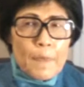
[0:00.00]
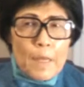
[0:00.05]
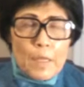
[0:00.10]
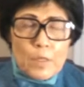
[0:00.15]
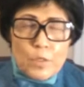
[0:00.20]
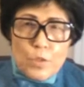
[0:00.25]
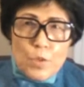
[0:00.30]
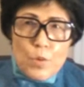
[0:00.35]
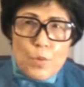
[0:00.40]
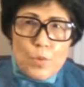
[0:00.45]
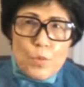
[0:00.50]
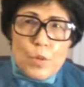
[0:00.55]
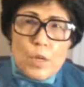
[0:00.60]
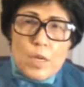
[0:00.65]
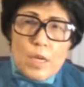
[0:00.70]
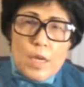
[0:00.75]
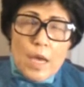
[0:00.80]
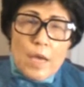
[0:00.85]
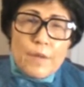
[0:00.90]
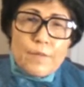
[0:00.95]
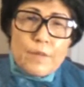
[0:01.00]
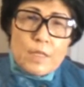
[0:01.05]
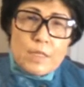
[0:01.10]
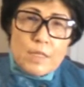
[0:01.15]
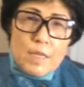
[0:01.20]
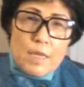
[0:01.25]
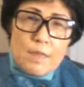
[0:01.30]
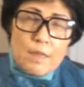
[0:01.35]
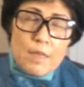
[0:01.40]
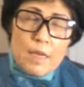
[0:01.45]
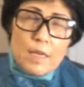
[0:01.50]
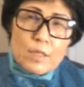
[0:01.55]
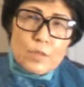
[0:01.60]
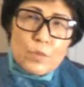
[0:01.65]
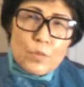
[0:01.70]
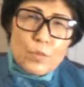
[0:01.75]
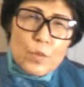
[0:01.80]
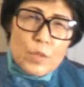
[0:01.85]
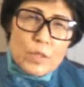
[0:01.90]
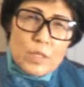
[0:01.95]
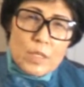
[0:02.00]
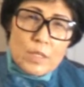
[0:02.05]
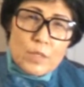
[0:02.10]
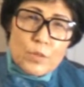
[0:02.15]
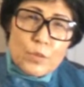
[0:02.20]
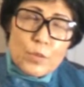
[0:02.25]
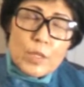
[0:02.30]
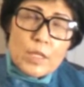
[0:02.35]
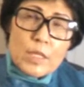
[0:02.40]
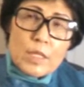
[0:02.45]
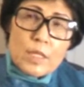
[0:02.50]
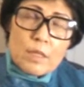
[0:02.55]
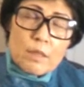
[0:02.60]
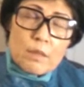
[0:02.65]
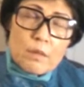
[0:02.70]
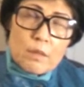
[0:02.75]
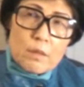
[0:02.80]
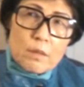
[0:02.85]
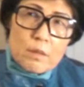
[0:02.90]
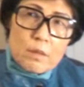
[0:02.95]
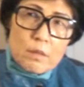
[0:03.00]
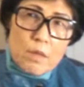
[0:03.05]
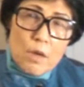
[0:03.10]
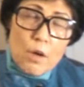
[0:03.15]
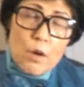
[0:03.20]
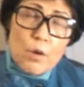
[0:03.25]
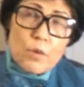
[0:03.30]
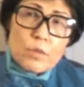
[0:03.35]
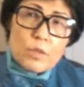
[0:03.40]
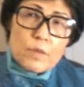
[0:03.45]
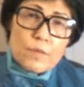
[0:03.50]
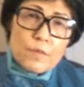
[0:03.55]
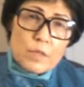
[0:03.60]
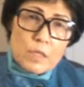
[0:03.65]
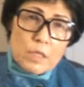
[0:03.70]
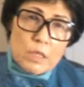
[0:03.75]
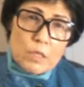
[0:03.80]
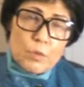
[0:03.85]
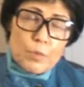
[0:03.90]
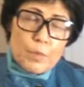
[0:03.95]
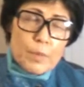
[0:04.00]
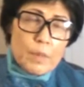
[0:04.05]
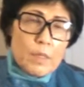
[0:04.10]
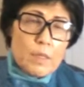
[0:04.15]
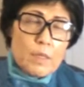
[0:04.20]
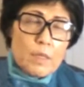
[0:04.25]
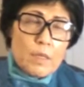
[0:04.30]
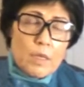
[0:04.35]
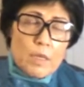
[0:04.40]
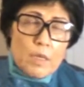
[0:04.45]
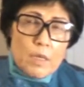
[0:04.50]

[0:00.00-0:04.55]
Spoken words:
So having said that, what are really the cause of syncope